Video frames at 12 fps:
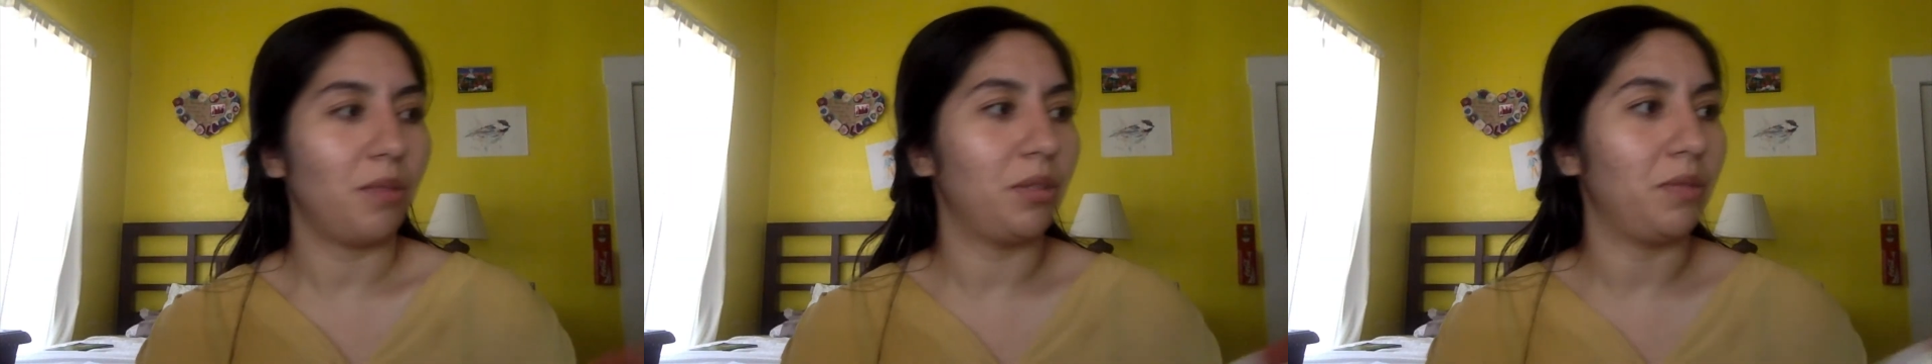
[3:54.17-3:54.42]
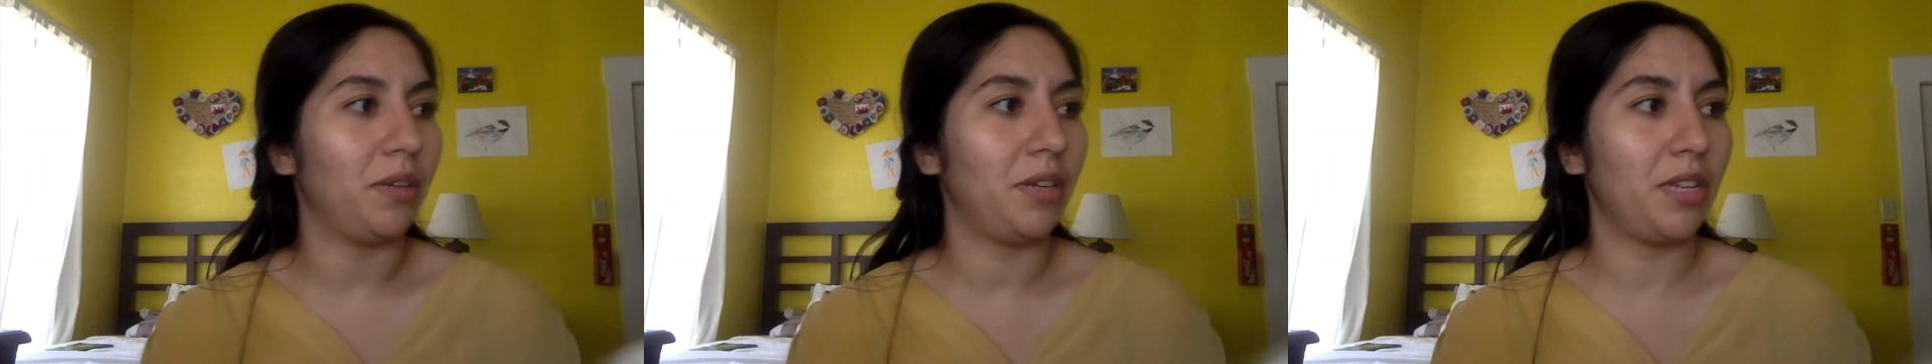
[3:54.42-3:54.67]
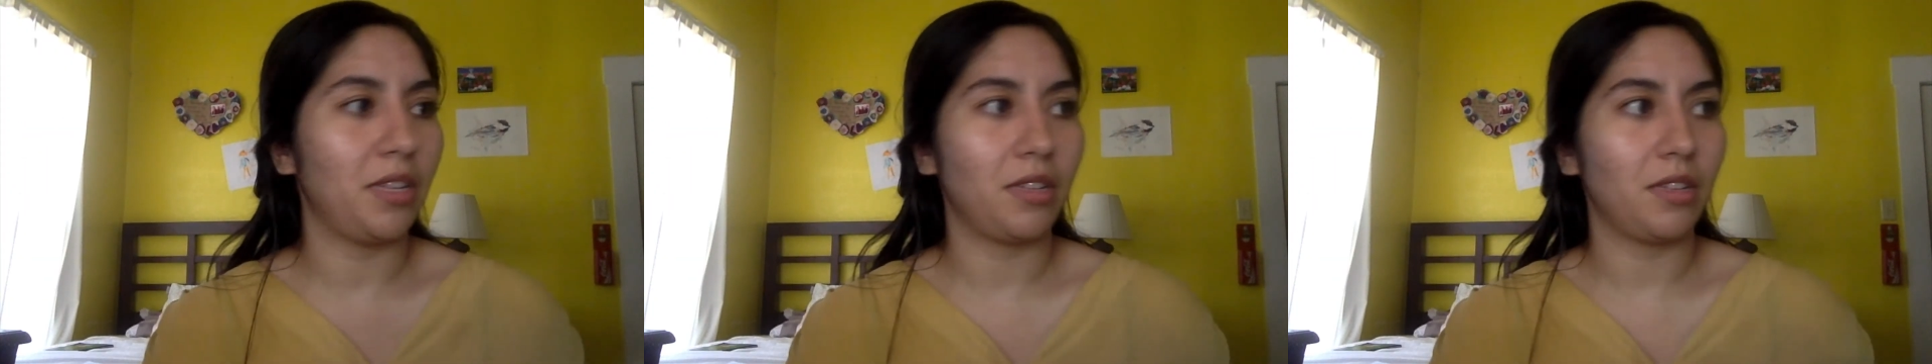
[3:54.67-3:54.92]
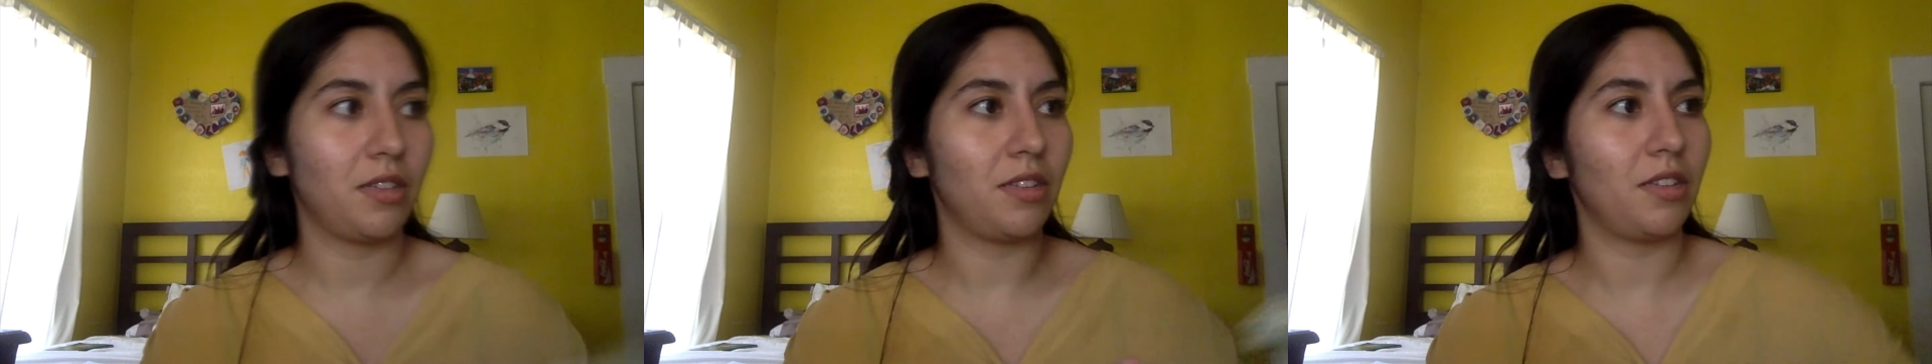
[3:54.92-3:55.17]
was very
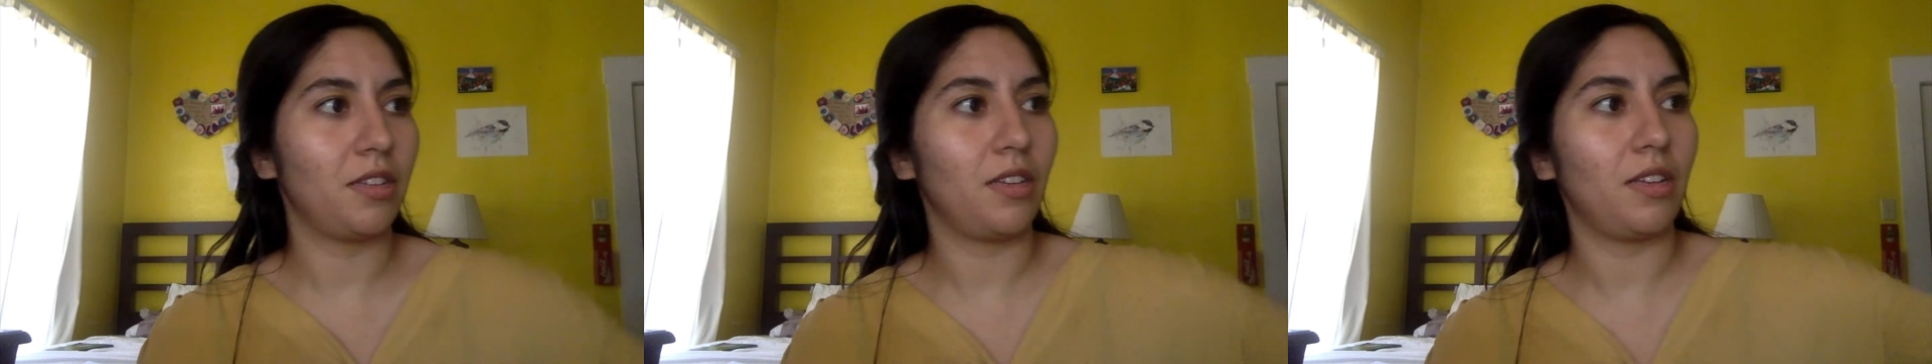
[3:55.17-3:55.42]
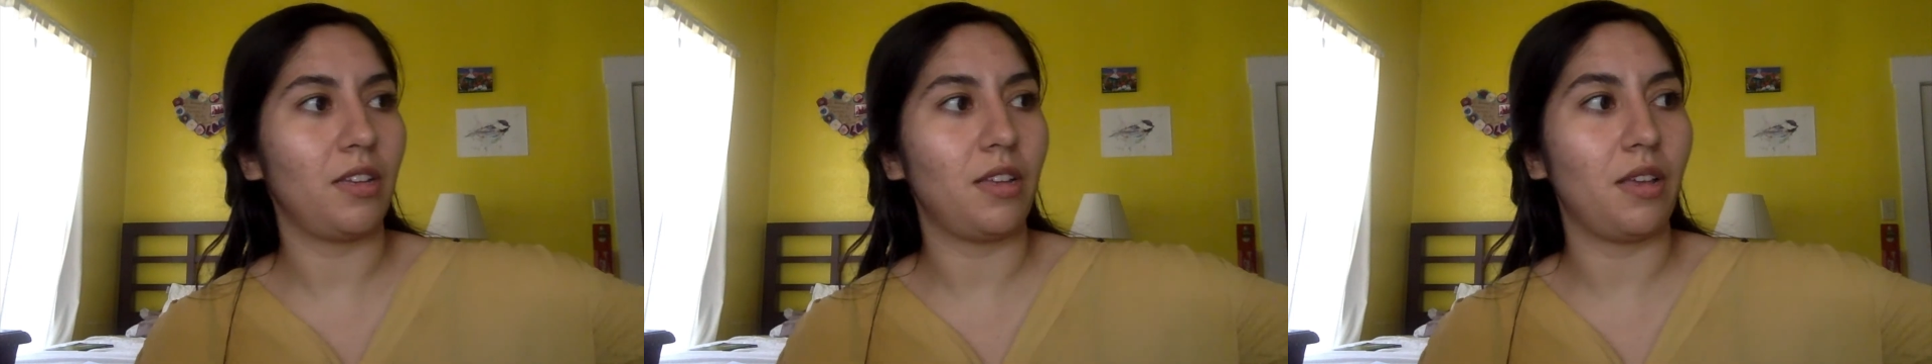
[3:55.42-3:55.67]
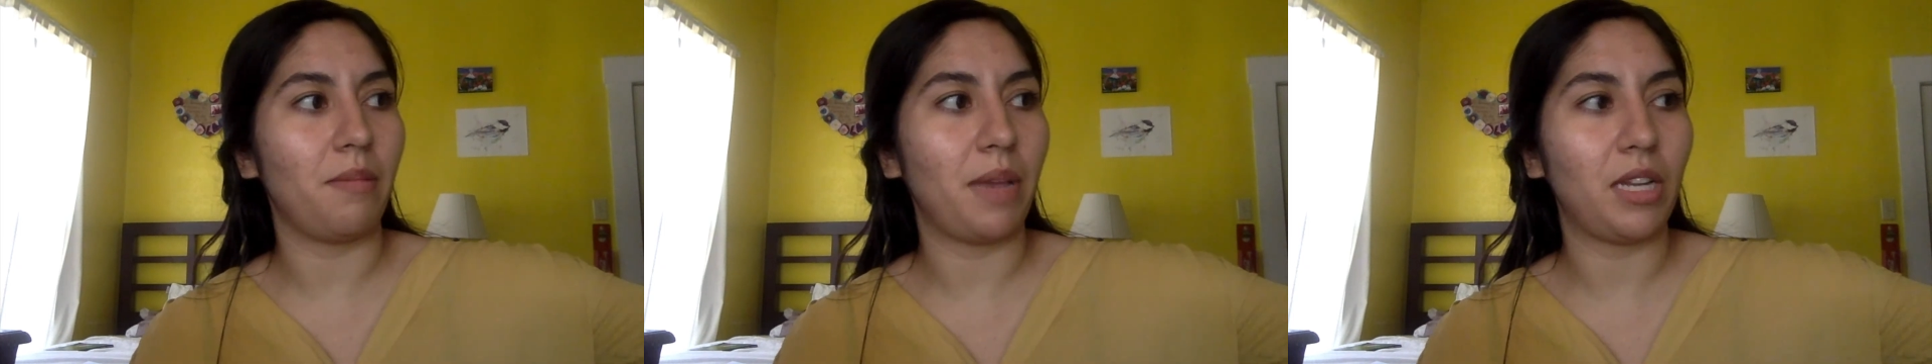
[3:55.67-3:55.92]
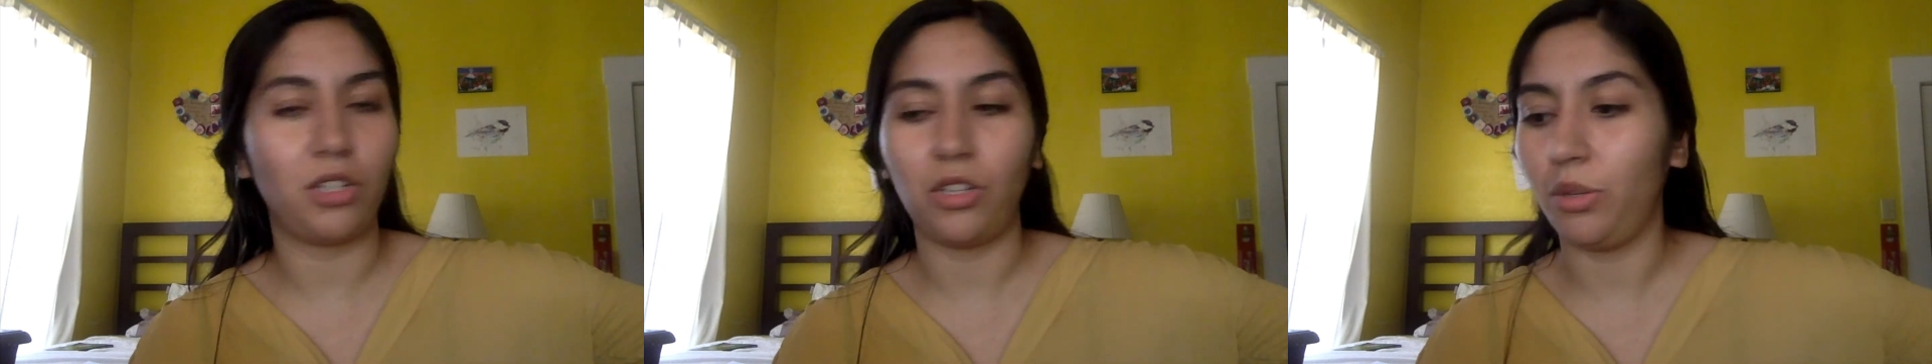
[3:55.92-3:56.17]
a
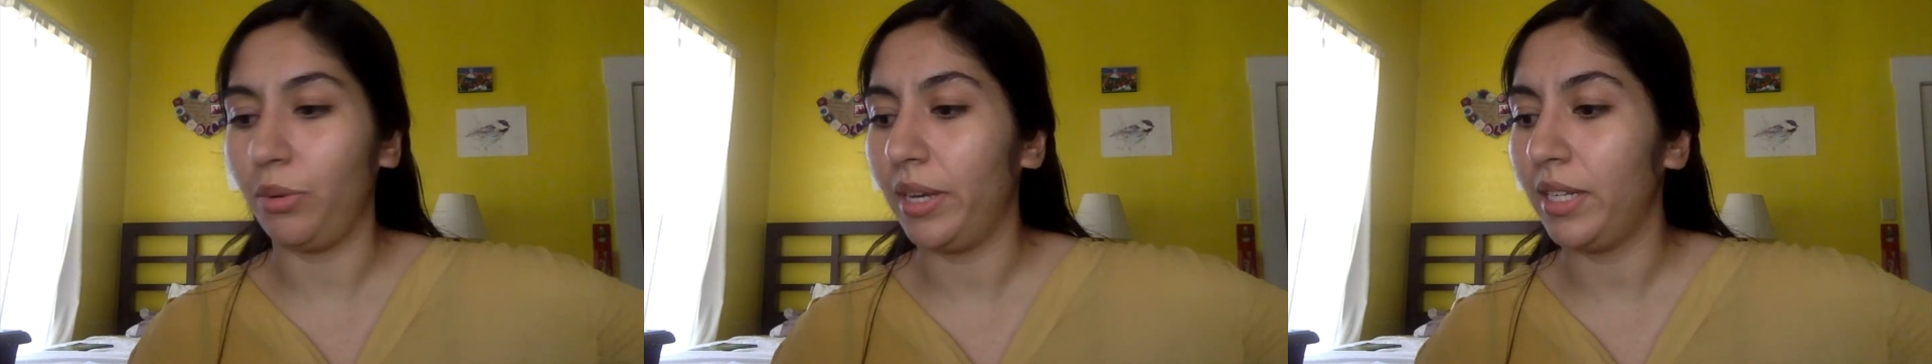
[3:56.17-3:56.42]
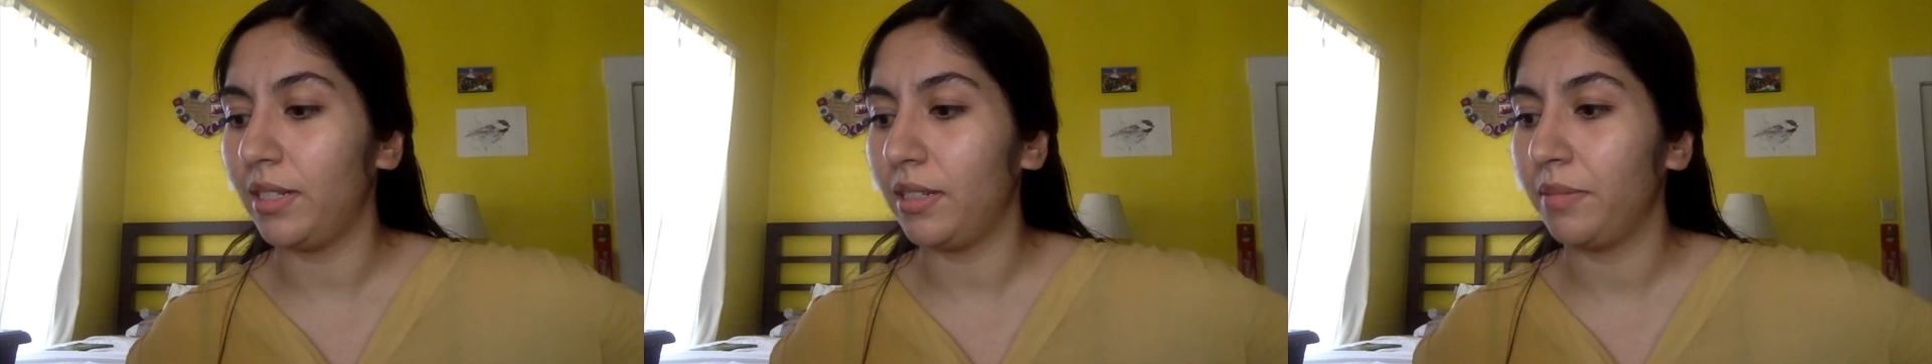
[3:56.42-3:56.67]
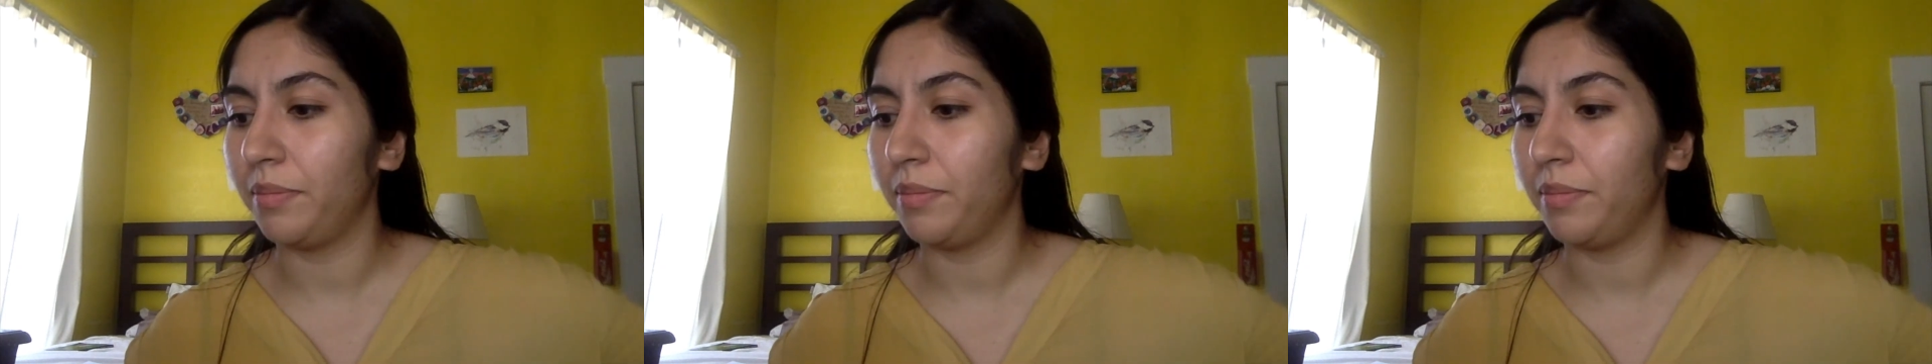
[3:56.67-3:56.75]
match to it.